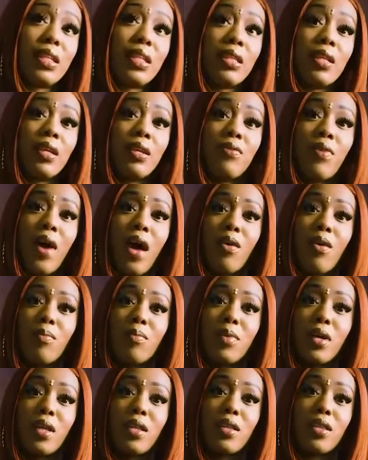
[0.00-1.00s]
leave
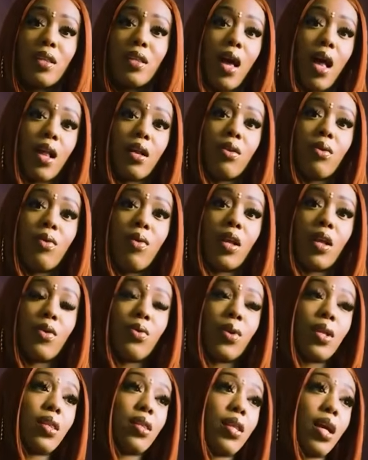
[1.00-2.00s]
out because I don't
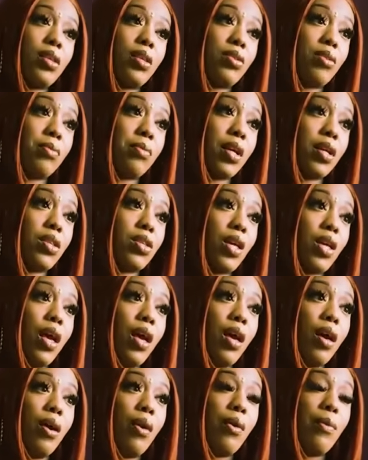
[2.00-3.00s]
want to say too much.
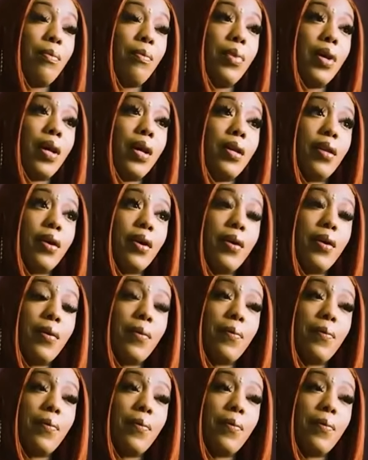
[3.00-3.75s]
But